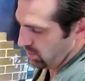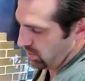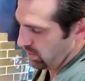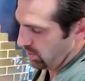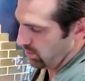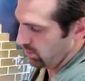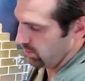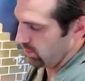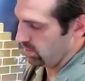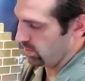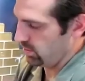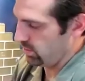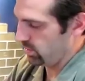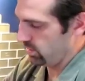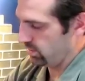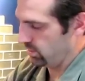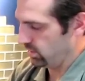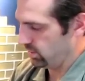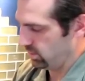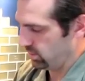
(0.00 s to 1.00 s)

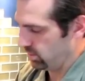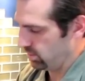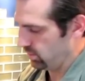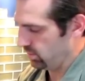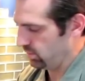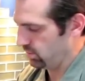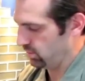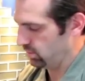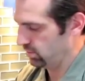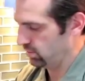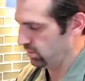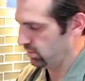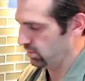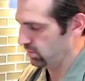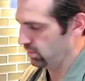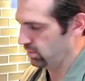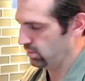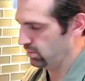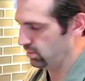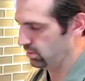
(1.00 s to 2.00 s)

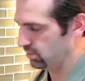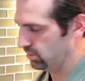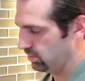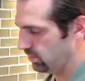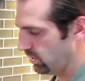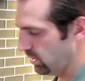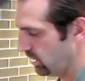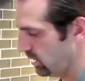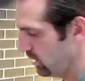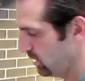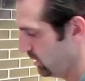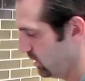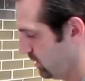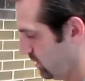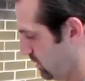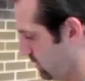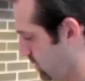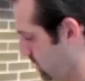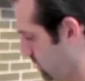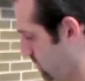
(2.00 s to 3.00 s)
underneath your lid.
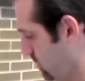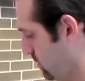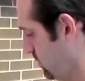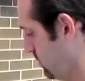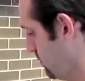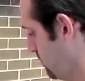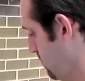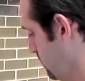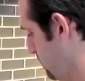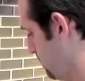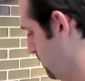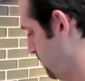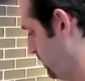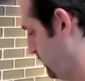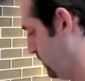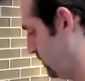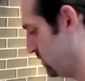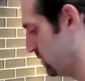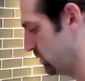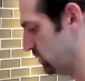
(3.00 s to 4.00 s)

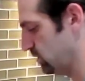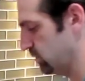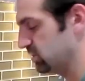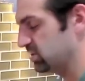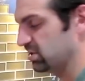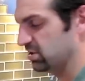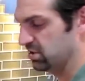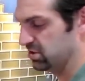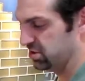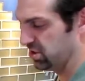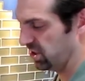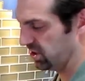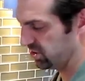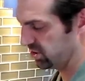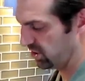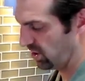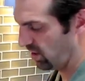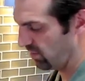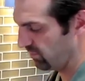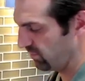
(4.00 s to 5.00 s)
You could do this in a
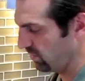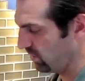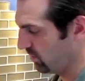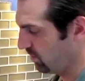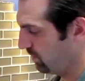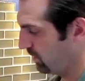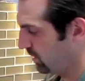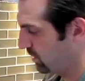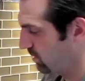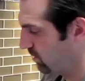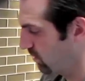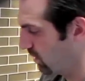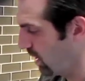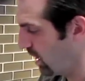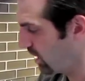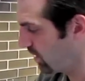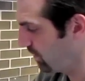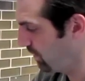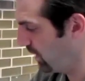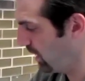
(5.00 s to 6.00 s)
Dutch oven, a big
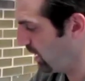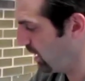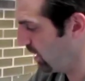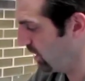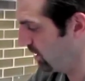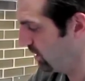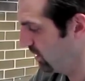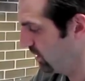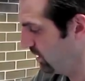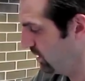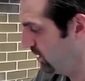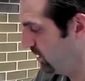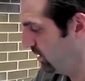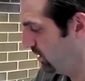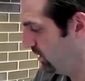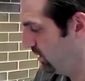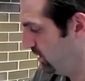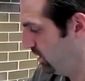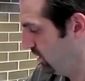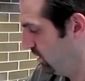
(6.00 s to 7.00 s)
crock pot.
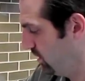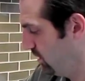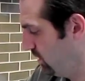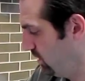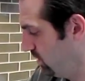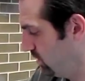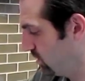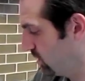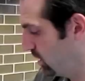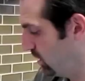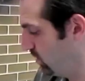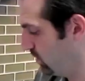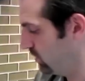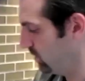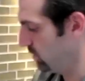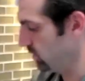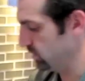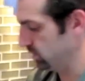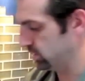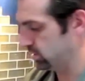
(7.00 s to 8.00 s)
You could even
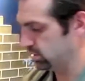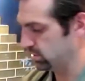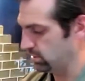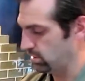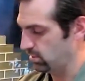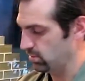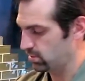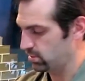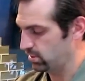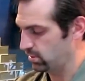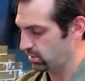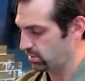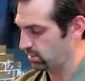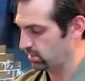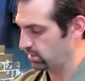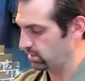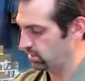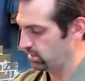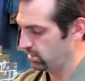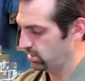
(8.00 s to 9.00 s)
do it in a slow
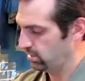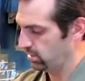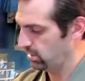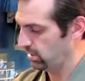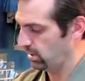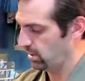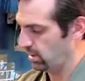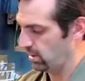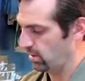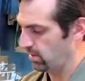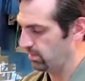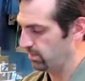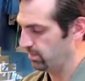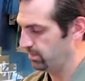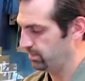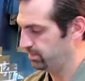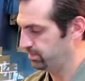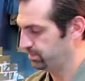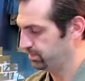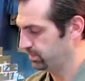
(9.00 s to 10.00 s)
cooker
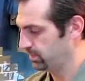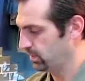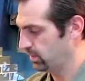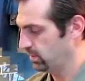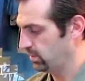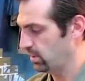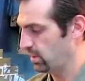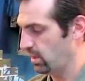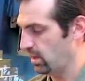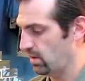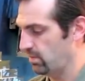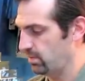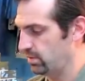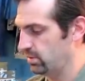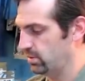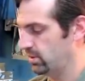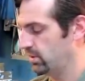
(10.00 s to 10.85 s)
they have on